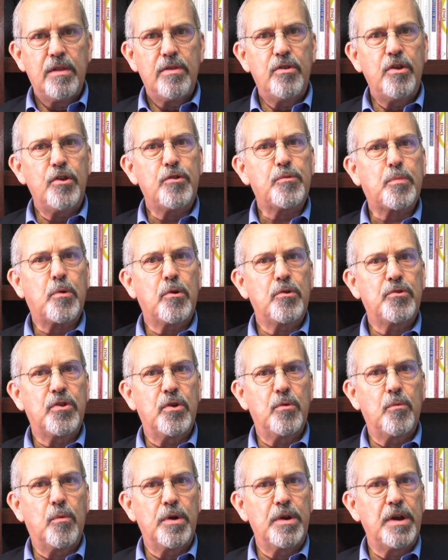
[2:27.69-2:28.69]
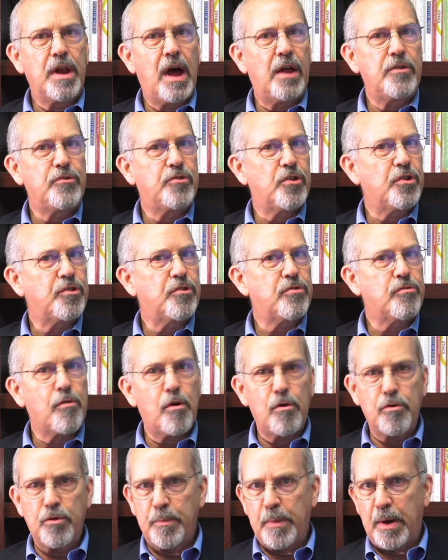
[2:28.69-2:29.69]
this person would not just
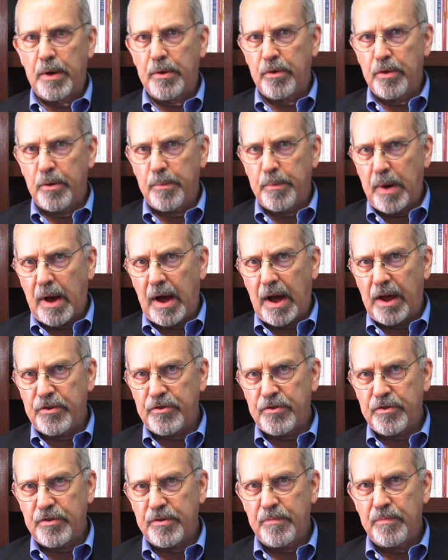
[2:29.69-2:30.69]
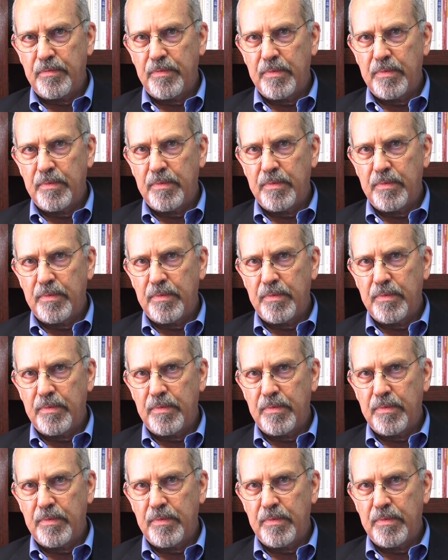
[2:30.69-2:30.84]
throw them under the bus,